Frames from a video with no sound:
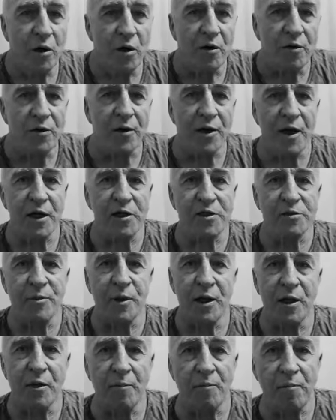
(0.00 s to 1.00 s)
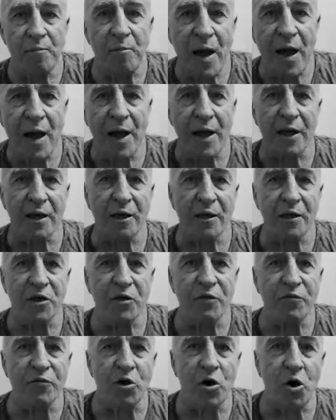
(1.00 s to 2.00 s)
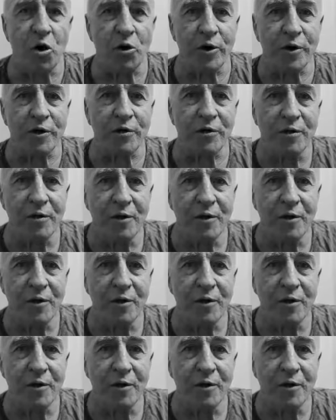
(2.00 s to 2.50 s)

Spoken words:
The next minute, bang, you've got it.